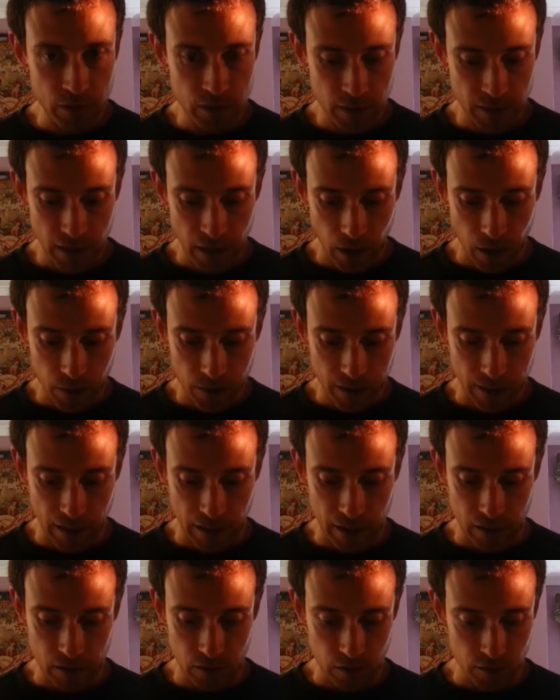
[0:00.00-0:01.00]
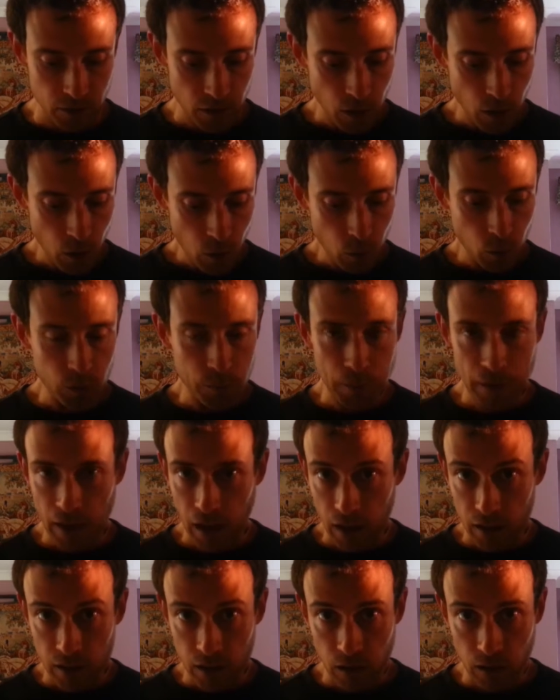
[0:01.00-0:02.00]
to the other candidates would be
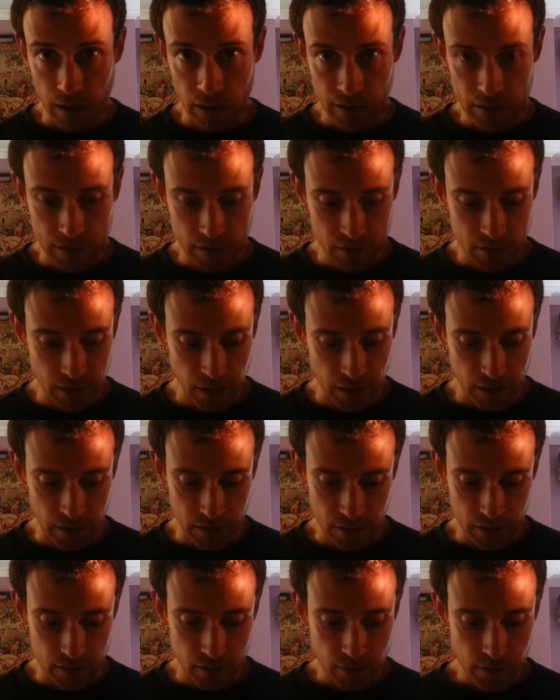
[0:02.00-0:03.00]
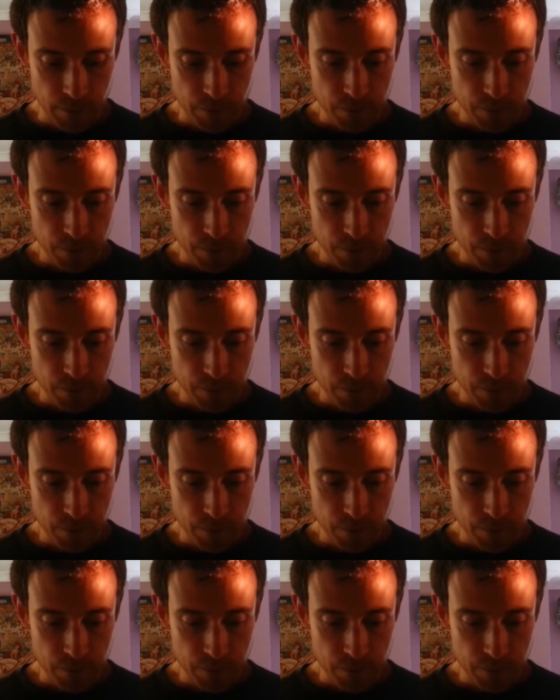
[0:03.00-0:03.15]
unlikely to change.